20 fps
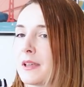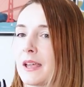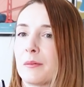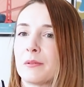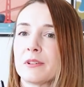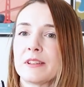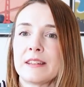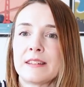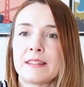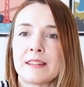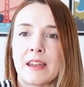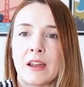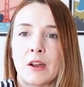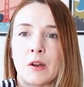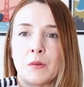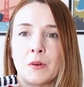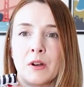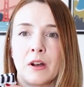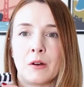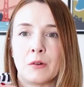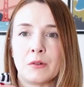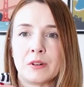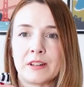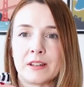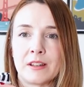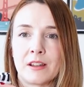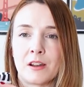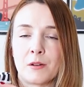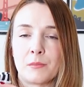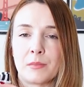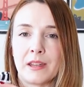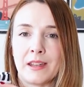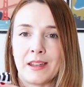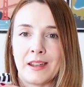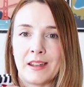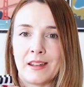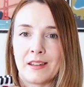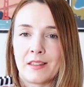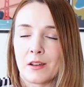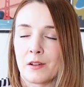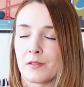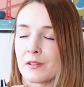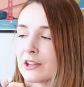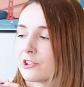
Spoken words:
be able to tell holding up here that I've